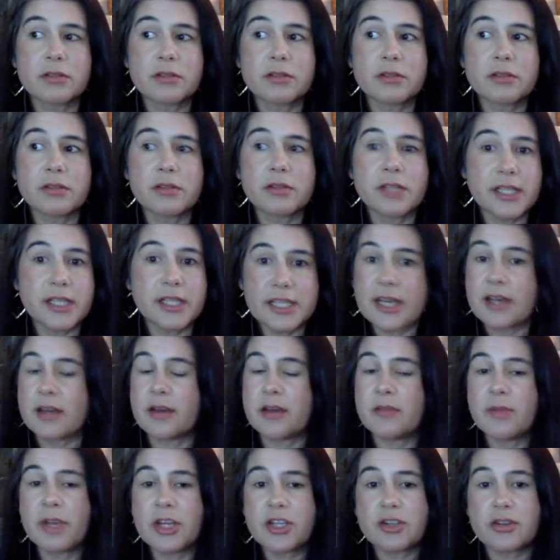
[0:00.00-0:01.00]
need
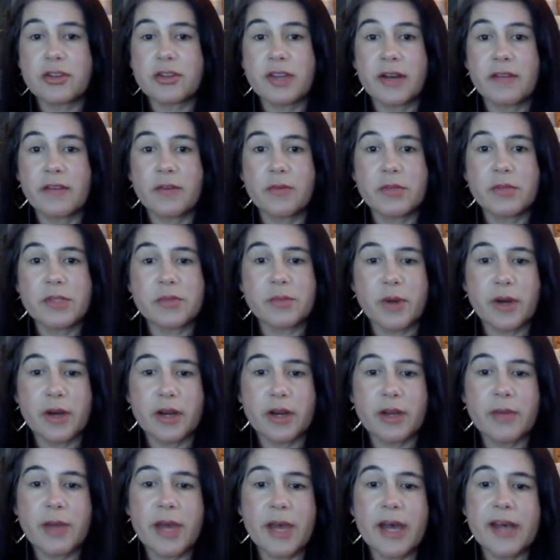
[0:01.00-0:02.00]
to make sure that everyone's wearing
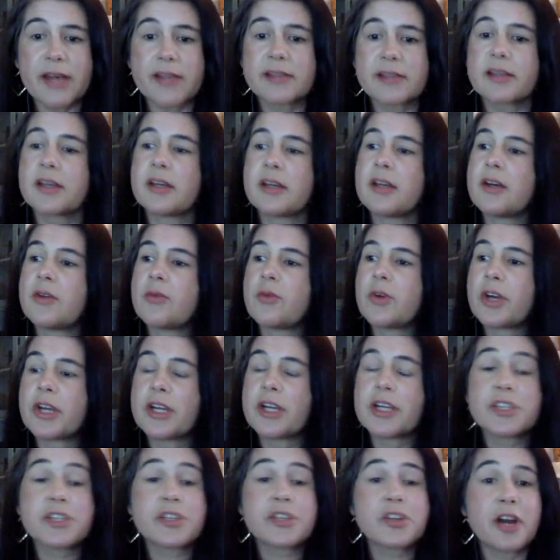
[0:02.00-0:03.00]
a mask. We're going
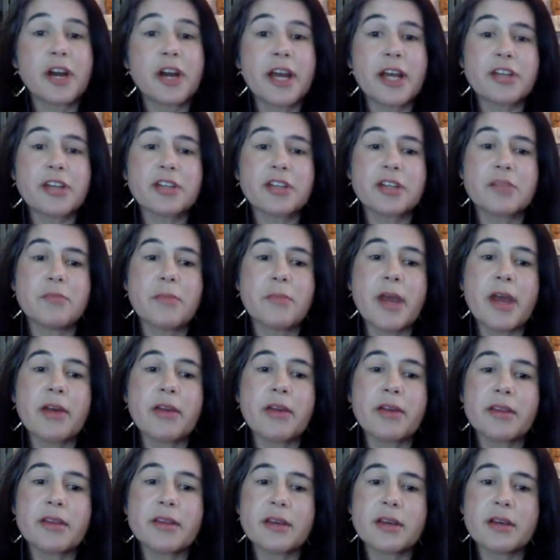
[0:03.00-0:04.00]
to start actually
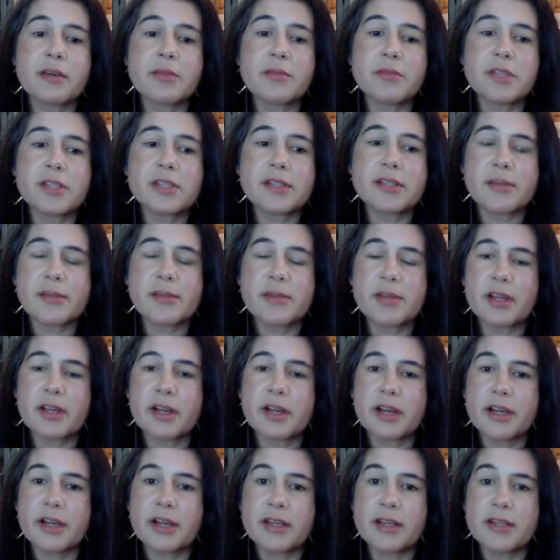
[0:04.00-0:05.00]
mailing them to some of the
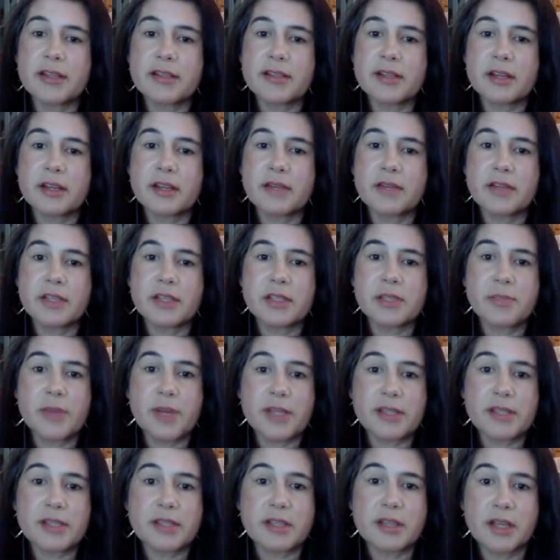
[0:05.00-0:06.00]
clients that have
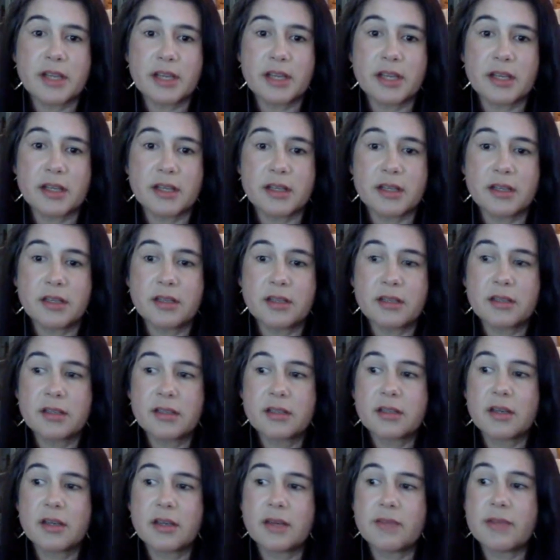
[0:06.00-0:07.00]
expressed a need,
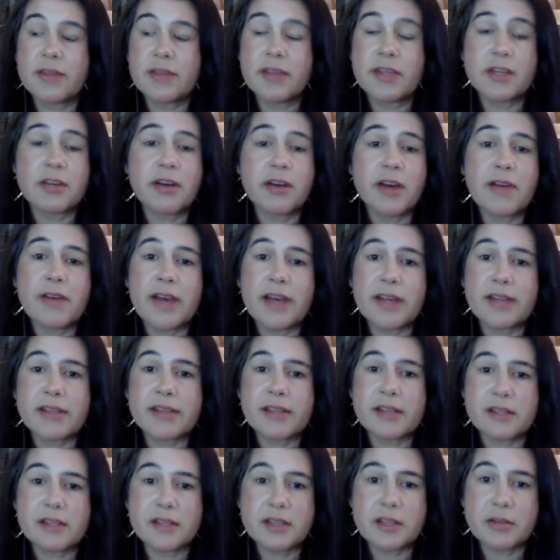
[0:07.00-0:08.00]
that they don't have
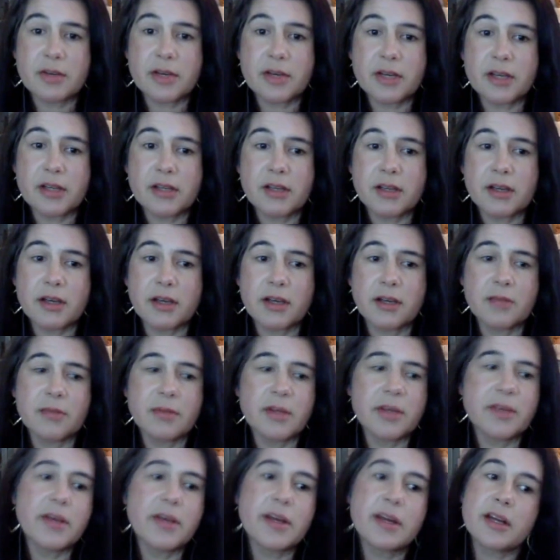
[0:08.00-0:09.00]
access to it,
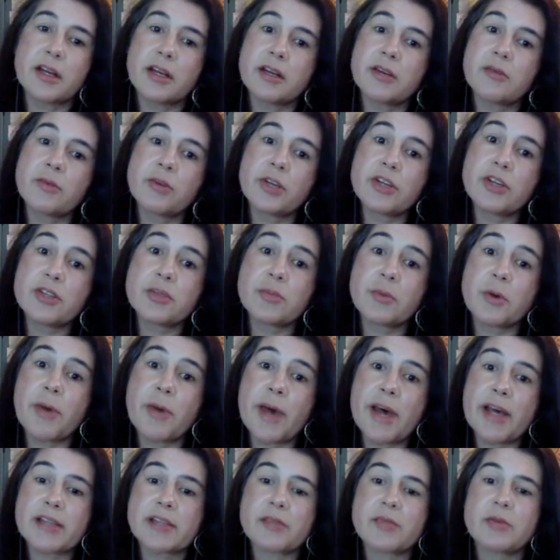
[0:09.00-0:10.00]
and that a reusable
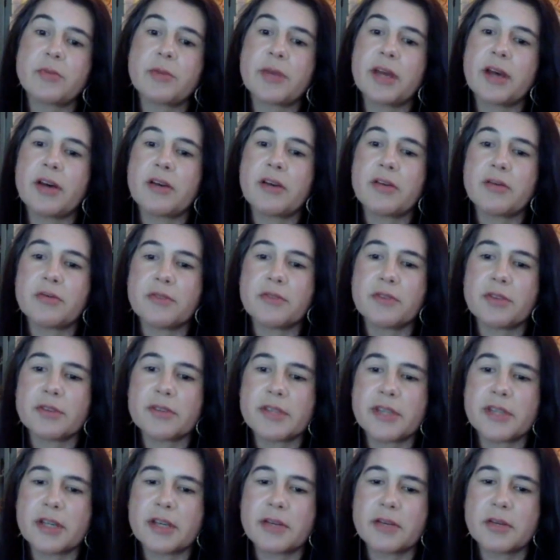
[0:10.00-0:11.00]
mask would be helpful.
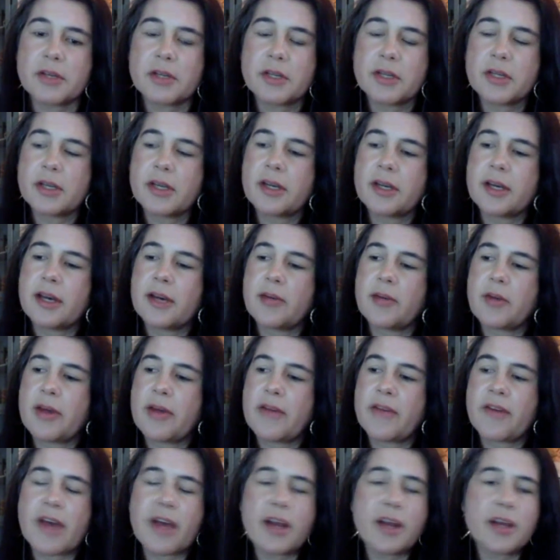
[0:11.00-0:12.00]
So we have
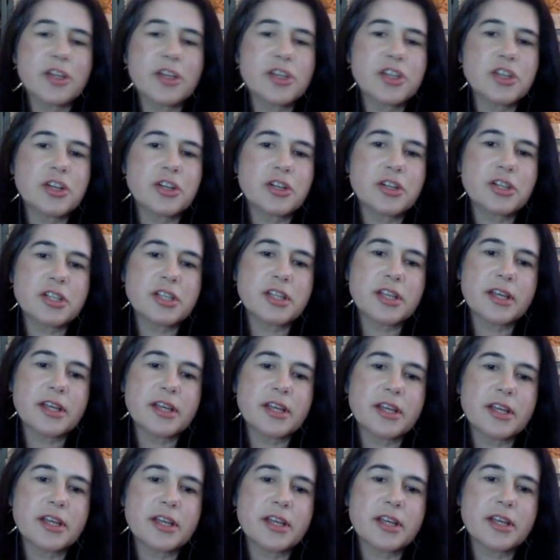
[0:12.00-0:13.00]
got a church that
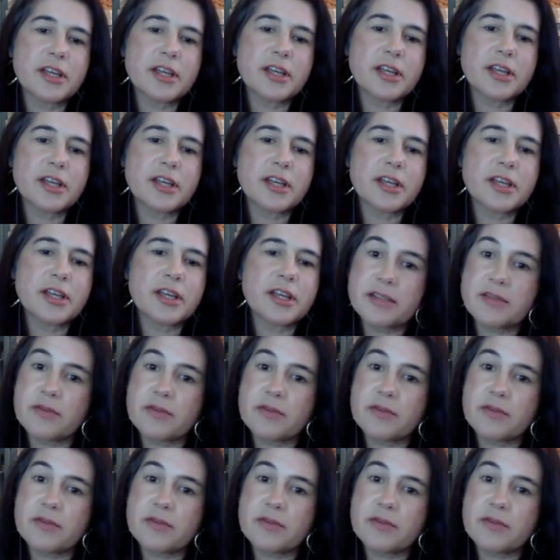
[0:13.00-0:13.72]
made a bunch of